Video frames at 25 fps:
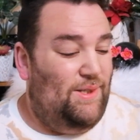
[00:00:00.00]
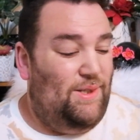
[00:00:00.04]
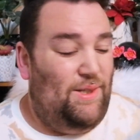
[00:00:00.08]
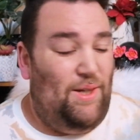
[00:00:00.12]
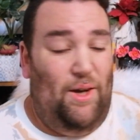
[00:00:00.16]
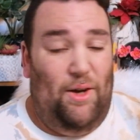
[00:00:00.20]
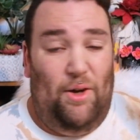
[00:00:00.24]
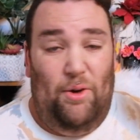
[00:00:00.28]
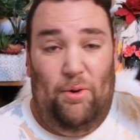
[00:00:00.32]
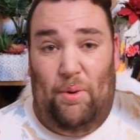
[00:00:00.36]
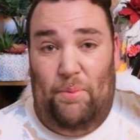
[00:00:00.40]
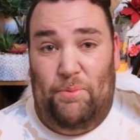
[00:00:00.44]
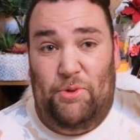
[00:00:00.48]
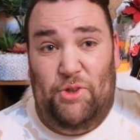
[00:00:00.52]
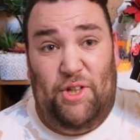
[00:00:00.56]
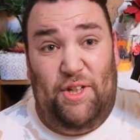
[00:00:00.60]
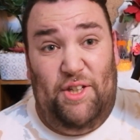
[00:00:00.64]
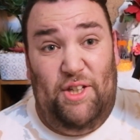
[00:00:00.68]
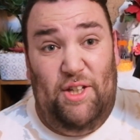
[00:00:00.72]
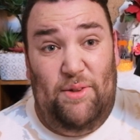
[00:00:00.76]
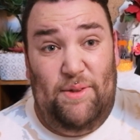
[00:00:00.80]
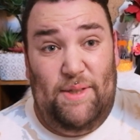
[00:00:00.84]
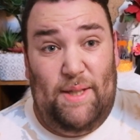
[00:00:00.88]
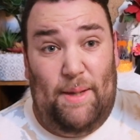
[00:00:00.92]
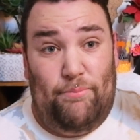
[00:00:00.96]
So I'm just
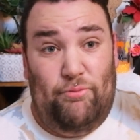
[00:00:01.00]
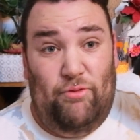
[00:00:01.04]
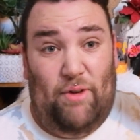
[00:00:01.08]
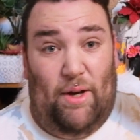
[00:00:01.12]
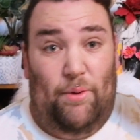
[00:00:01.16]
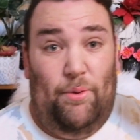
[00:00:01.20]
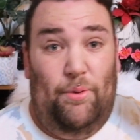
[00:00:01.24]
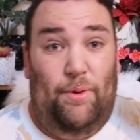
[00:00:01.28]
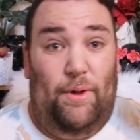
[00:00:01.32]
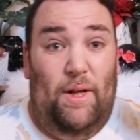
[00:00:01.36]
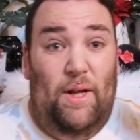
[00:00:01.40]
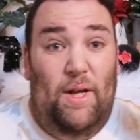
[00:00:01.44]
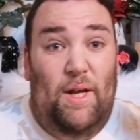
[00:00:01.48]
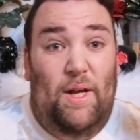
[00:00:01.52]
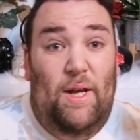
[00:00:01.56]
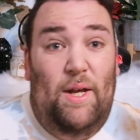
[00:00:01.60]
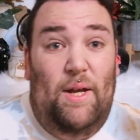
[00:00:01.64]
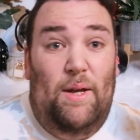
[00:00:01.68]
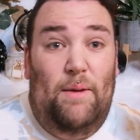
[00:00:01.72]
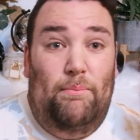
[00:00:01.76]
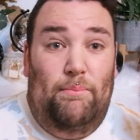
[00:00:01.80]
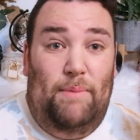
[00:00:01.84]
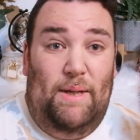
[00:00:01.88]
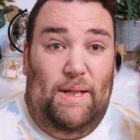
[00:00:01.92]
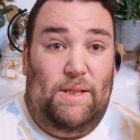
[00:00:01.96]
going to use that brown,
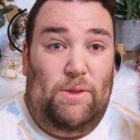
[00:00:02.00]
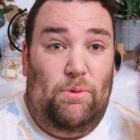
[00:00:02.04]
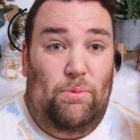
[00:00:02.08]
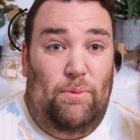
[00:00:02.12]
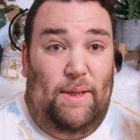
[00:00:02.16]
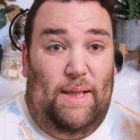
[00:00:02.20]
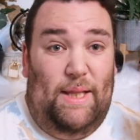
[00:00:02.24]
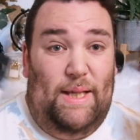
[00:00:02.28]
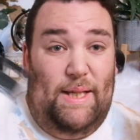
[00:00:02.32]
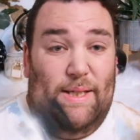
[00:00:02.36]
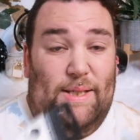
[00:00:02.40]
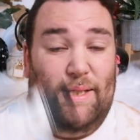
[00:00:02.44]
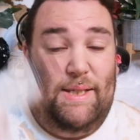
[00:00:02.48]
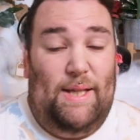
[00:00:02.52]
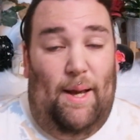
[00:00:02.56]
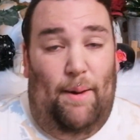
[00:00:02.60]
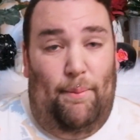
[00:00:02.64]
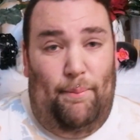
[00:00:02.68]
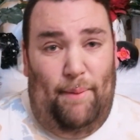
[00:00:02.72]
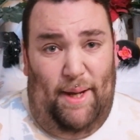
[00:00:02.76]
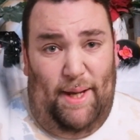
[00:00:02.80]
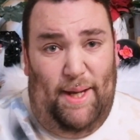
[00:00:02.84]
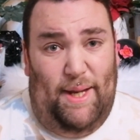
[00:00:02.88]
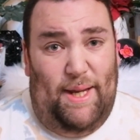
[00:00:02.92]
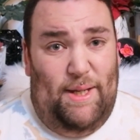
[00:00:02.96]
mix it with this,
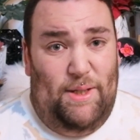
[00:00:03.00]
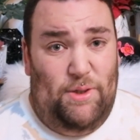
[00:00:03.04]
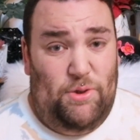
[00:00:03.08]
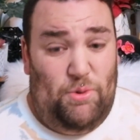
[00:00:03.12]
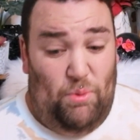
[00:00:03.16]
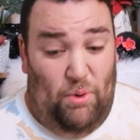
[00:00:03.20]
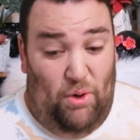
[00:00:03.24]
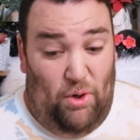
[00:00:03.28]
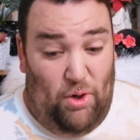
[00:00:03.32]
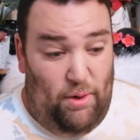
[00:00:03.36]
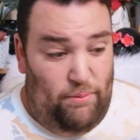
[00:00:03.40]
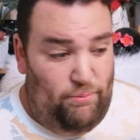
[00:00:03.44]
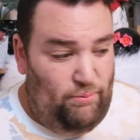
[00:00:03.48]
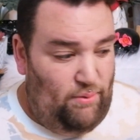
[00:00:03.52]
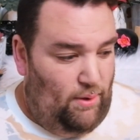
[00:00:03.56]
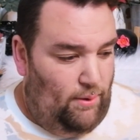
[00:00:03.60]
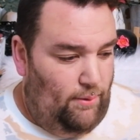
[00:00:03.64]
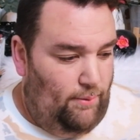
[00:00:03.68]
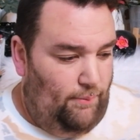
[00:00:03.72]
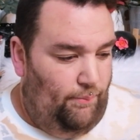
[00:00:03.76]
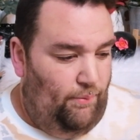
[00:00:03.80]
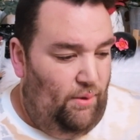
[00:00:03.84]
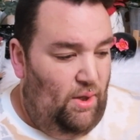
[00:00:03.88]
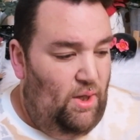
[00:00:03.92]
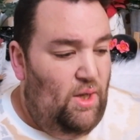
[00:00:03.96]
and make it into a light
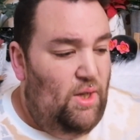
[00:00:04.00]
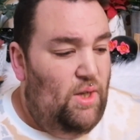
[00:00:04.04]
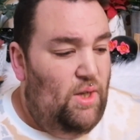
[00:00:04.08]
brown.